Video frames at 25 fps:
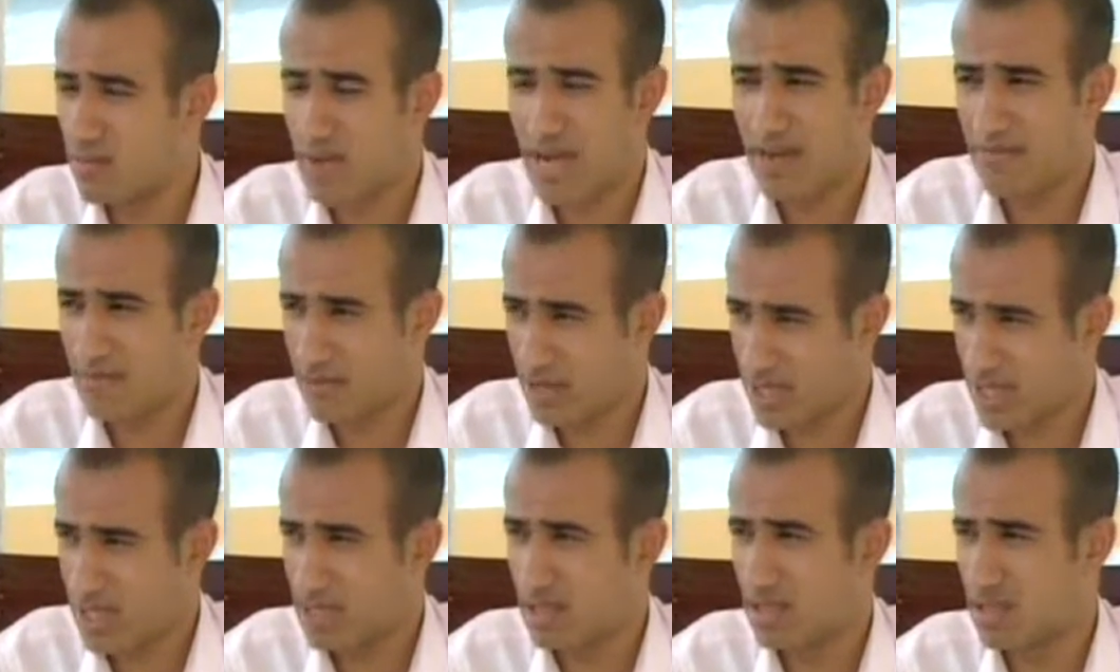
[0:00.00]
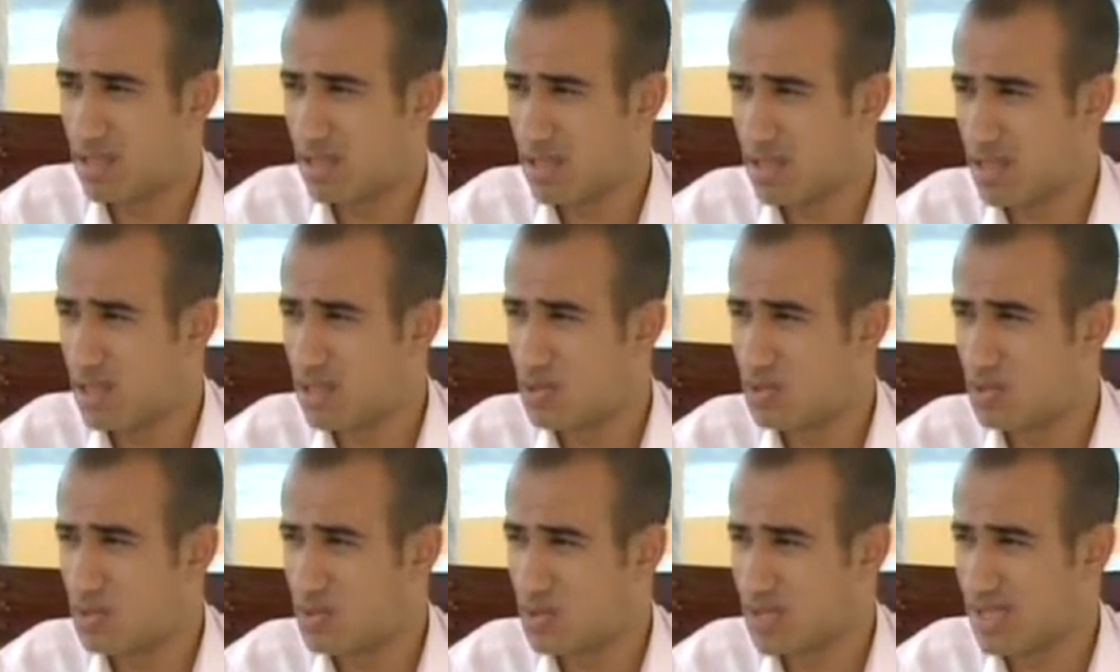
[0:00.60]
African
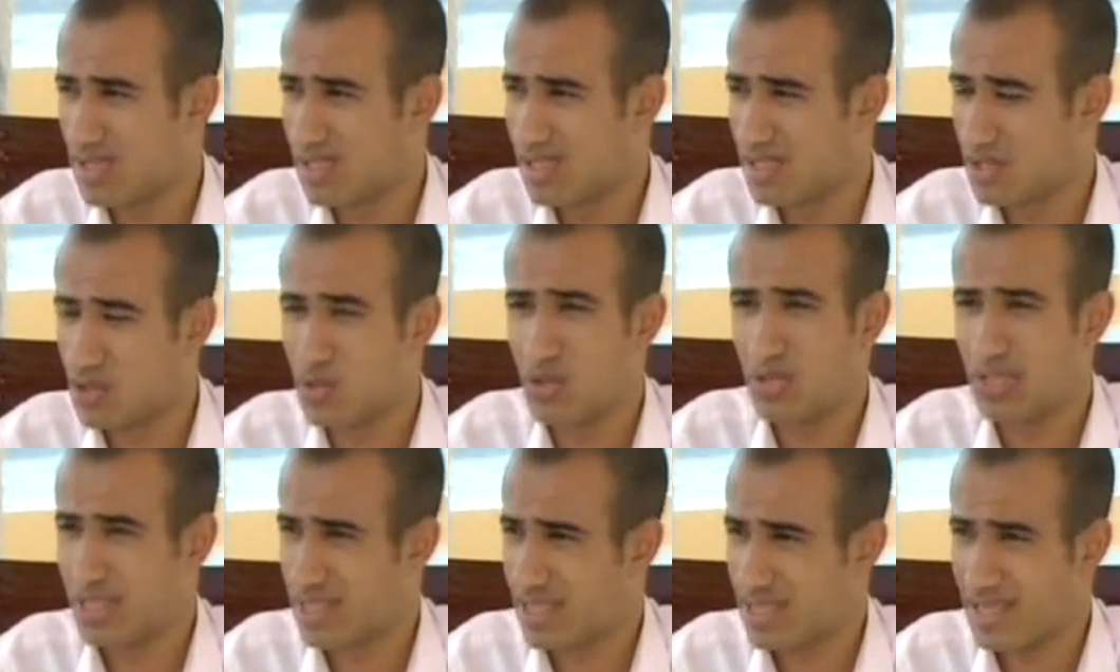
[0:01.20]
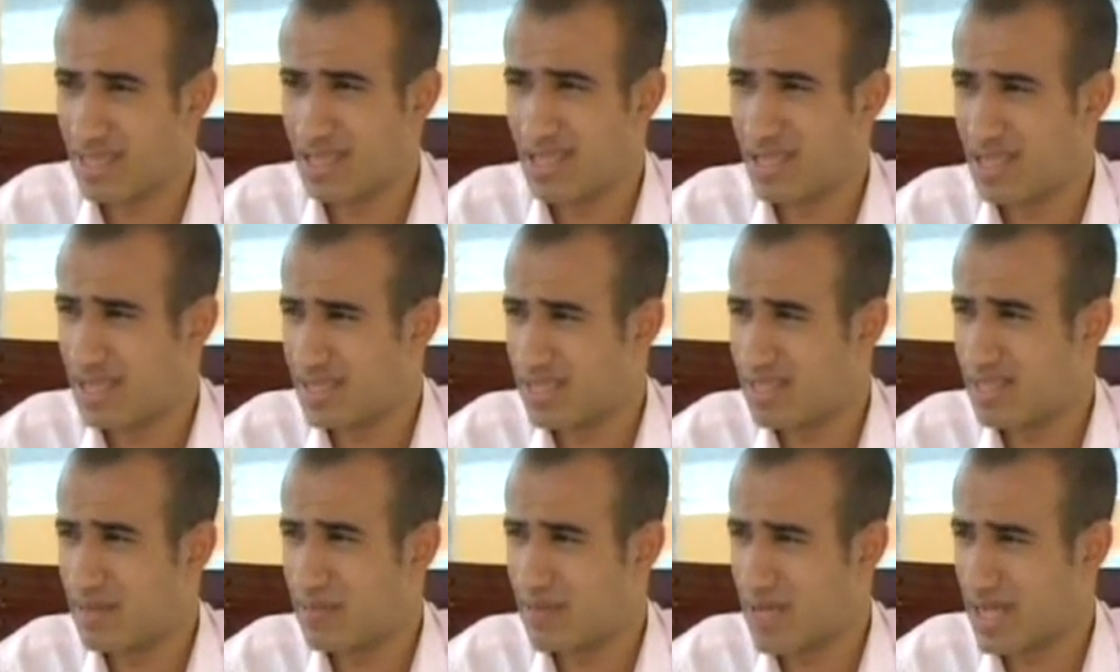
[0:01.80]
youth. So
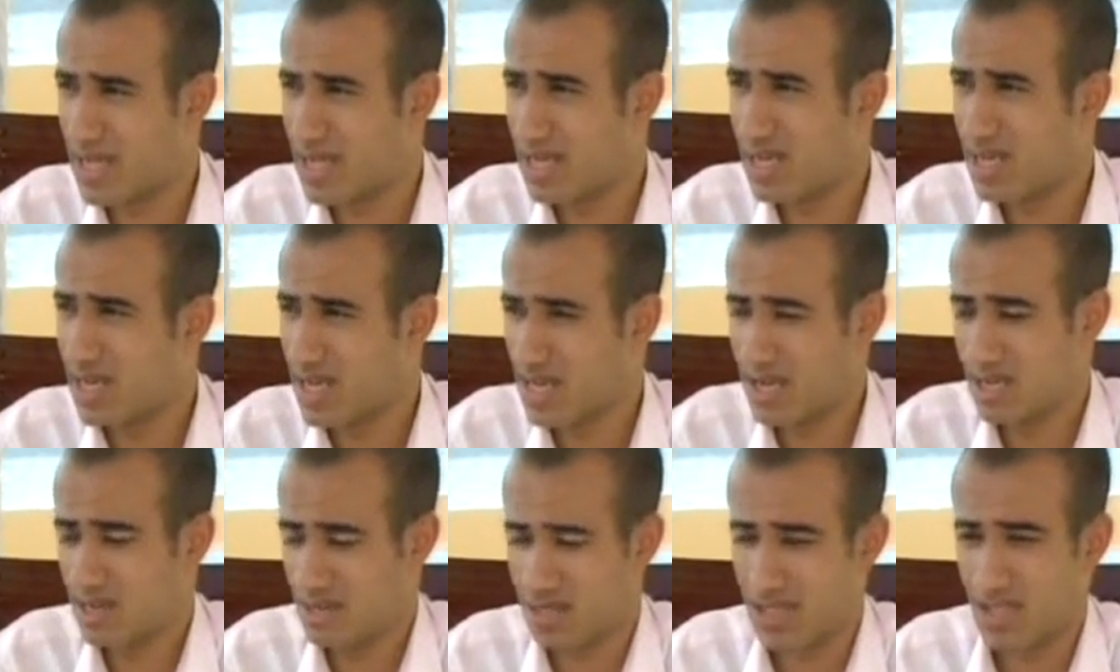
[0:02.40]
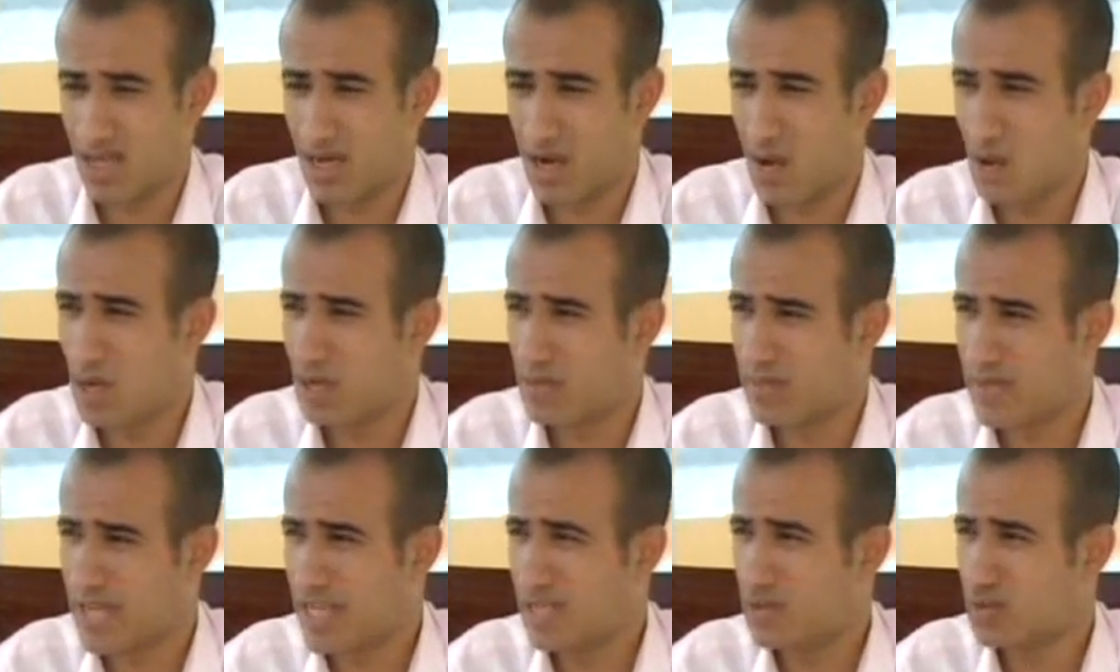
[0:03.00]
it's
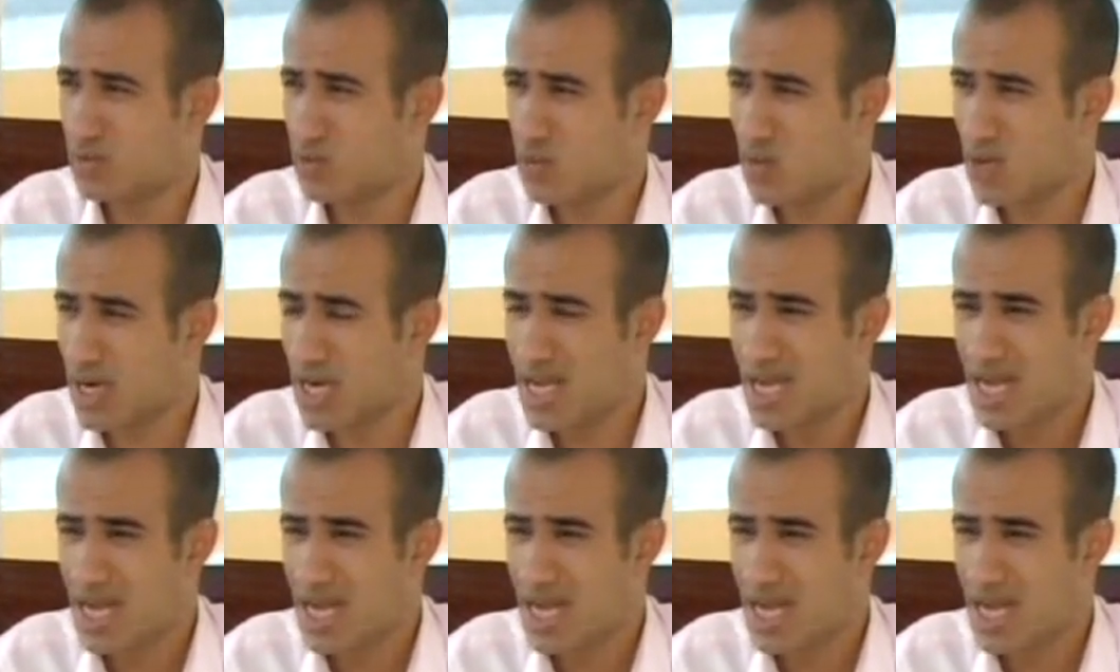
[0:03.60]
our main role,